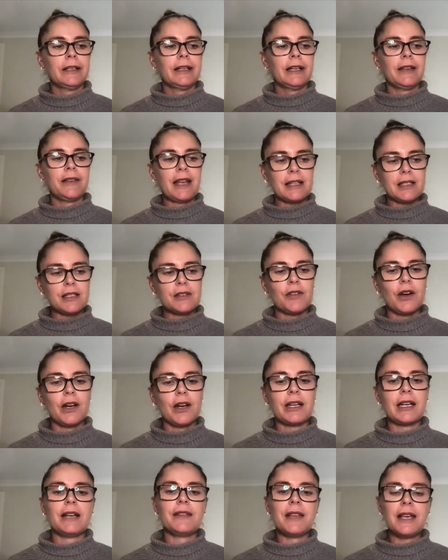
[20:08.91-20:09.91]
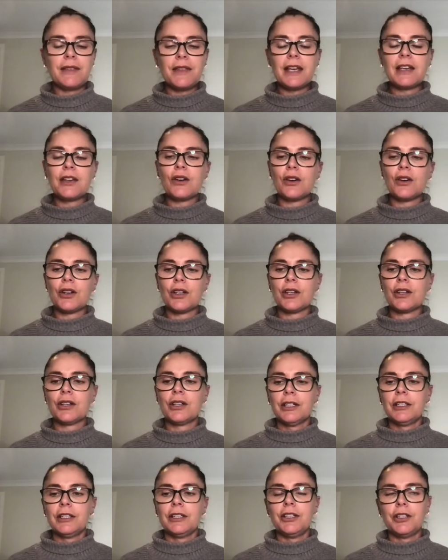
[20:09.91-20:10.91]
And that's fine. And then they got to,
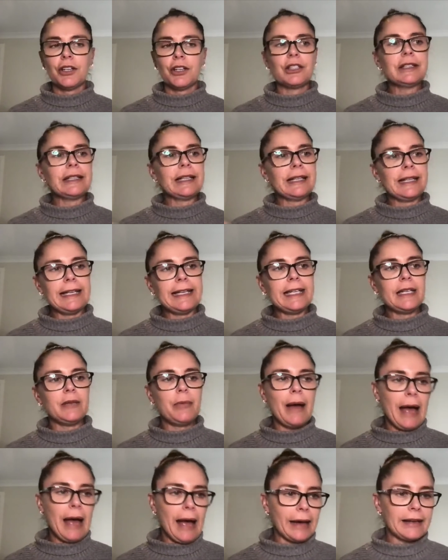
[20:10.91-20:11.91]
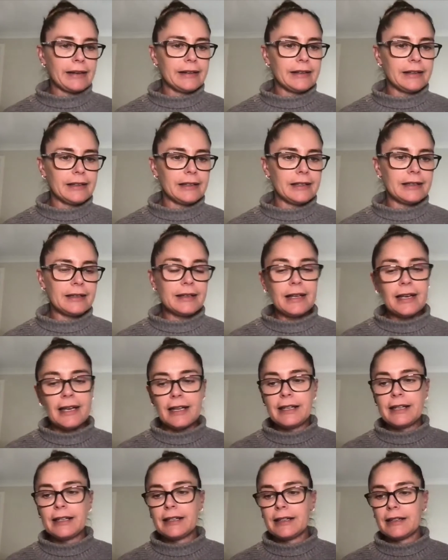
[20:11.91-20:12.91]
lead back. And
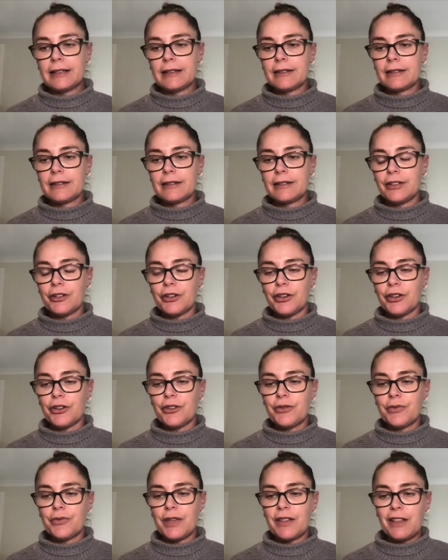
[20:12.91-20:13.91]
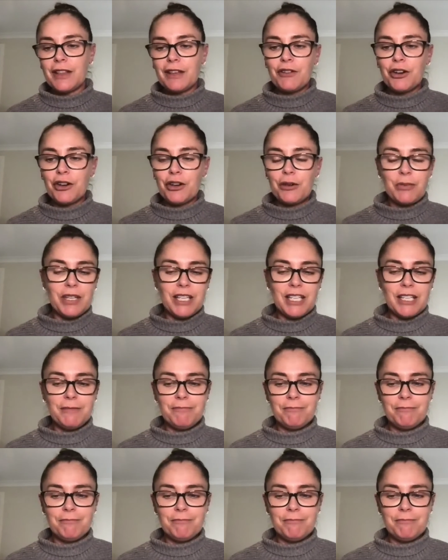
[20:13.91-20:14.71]
then, then they've got to be